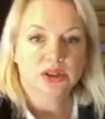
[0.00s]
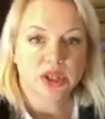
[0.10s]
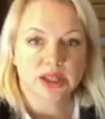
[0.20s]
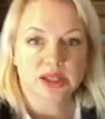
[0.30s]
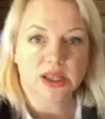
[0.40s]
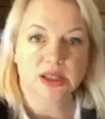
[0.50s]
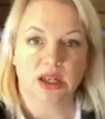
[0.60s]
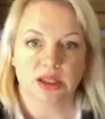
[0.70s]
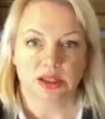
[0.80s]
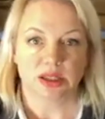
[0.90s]
Jan says,
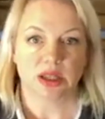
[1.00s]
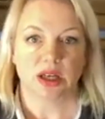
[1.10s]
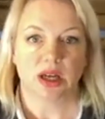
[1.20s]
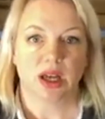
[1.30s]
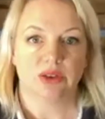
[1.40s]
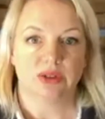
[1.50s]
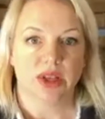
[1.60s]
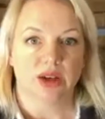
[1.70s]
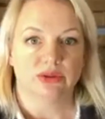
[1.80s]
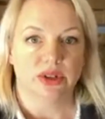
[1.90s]
as I haven't
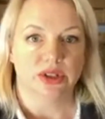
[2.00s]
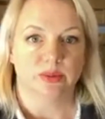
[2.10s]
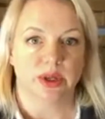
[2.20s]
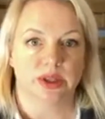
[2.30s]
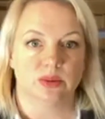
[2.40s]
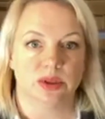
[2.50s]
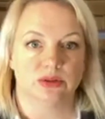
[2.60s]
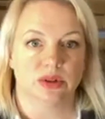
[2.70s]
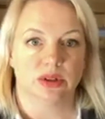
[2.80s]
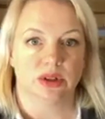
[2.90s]
yet finished a piece which
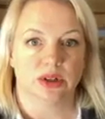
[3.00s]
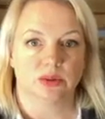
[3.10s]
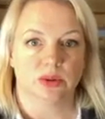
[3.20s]
is rather large,